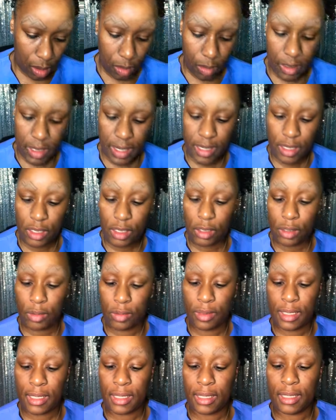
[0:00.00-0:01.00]
What I do
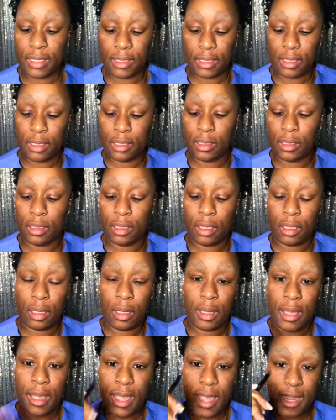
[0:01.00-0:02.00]
is
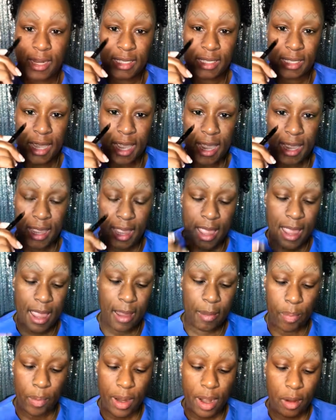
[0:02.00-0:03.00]
I take a
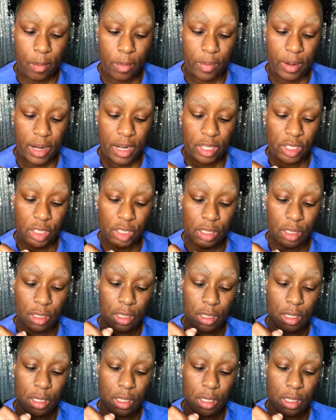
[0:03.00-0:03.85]
brow brush